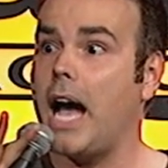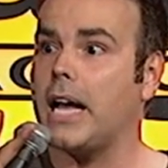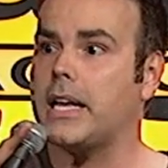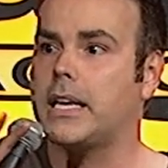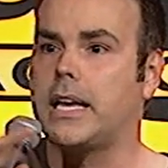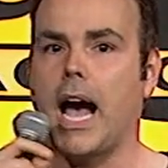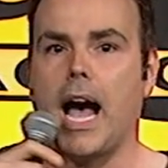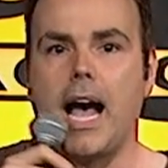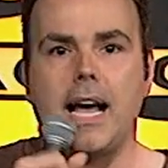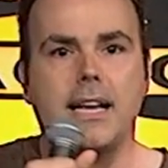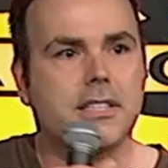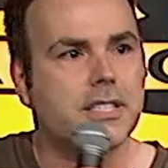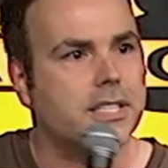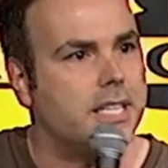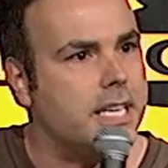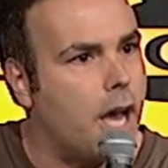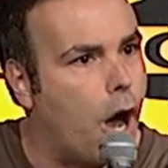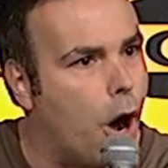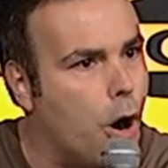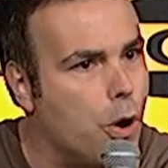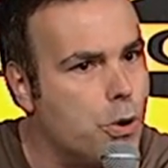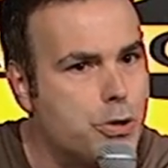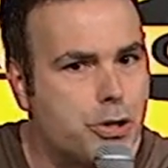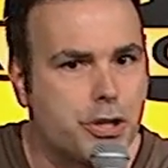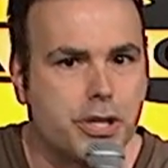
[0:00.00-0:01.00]
guys, the
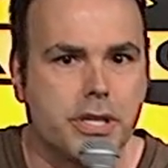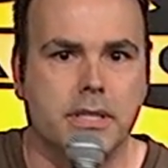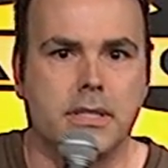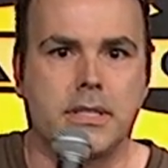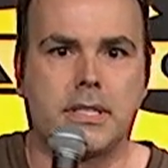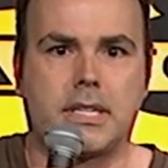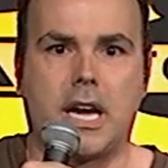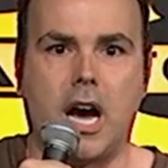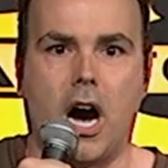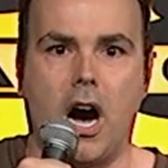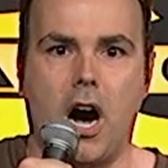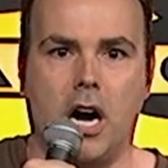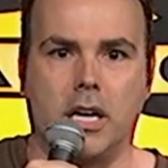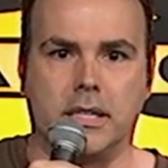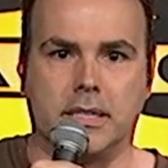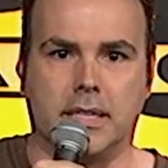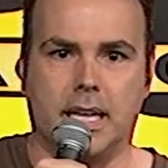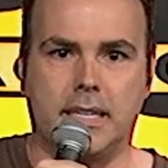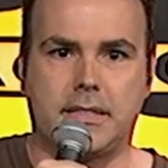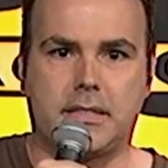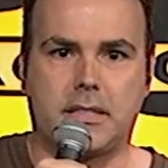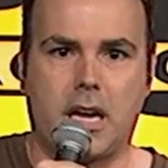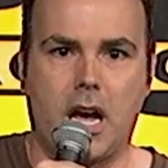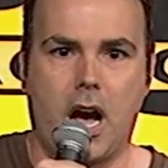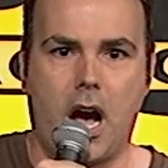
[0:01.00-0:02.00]
ocean's gone,
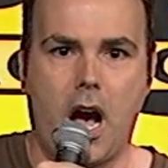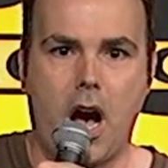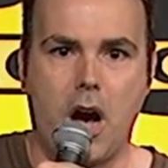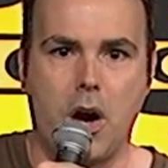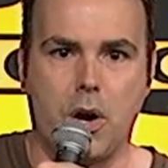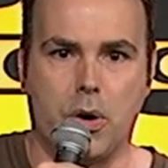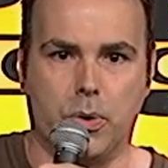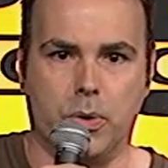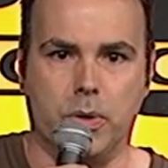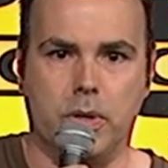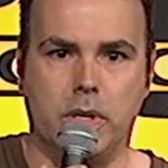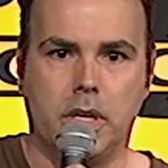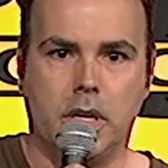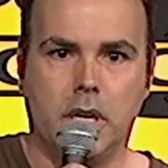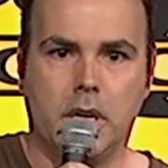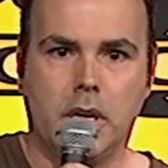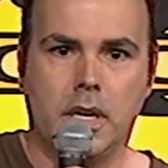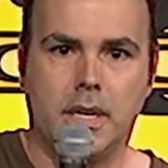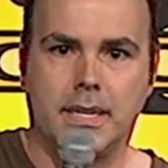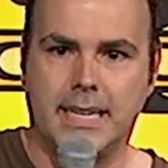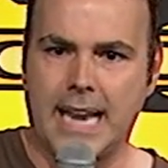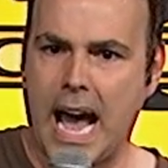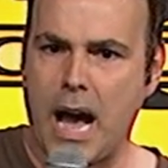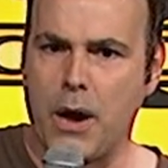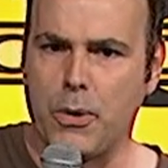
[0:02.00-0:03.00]
let's go.
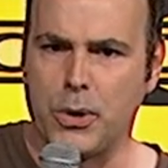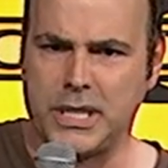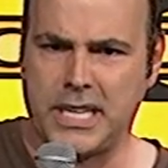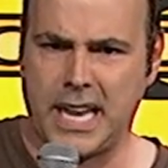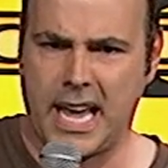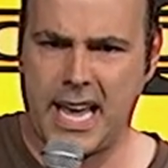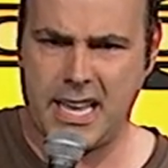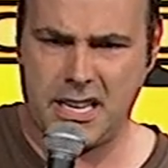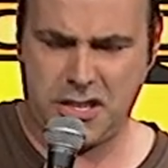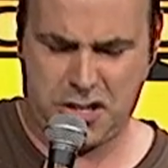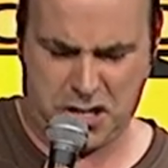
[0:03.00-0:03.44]
Nowadays,